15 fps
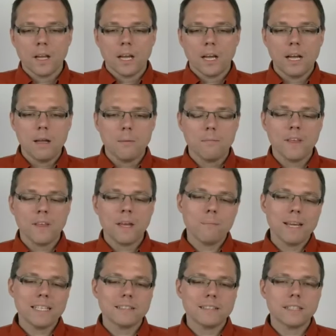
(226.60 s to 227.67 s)
That
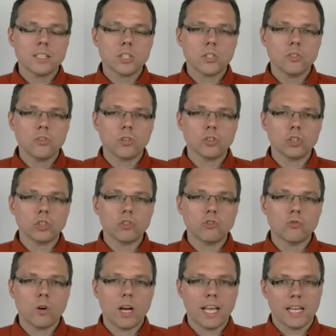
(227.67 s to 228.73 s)
makes it not
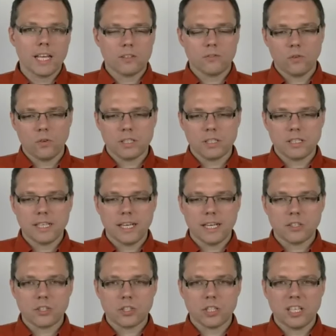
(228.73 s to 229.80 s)
great for
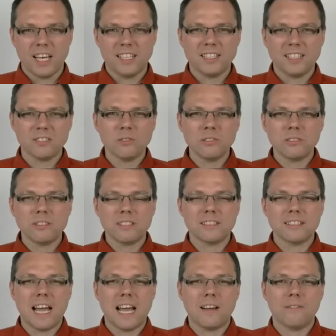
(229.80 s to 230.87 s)
detection, and it also doesn't
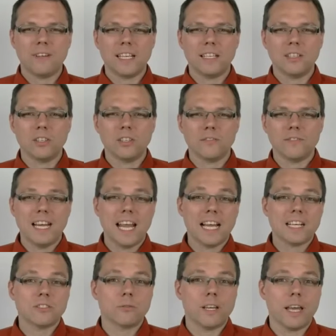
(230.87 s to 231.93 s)
have like a lot of
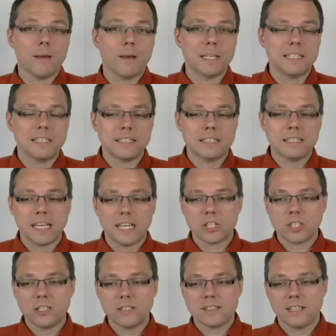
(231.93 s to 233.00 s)
electrochemical
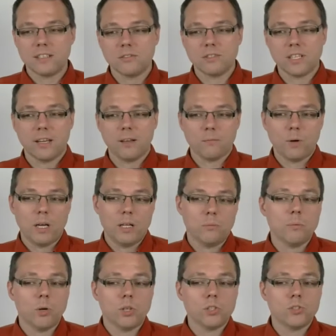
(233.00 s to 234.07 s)
detections. And today, well, we
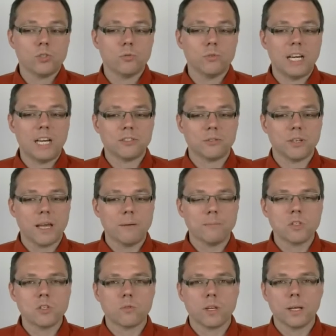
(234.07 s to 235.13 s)
want to do
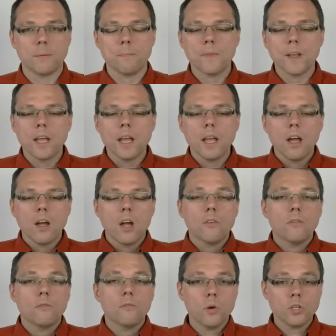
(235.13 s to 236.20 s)
electrochemistry.
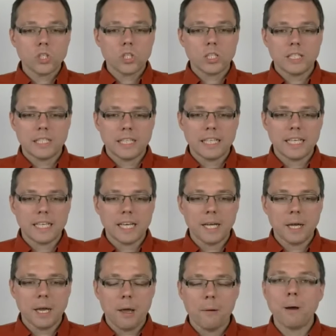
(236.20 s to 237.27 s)
Fortunately,
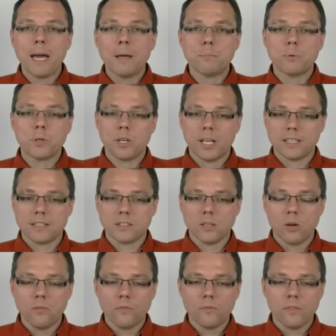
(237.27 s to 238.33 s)
a byproduct
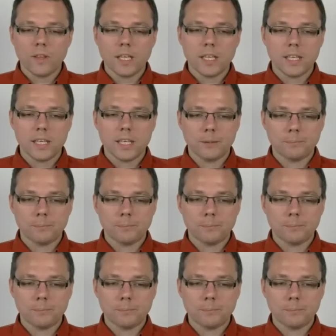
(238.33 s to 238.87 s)
of the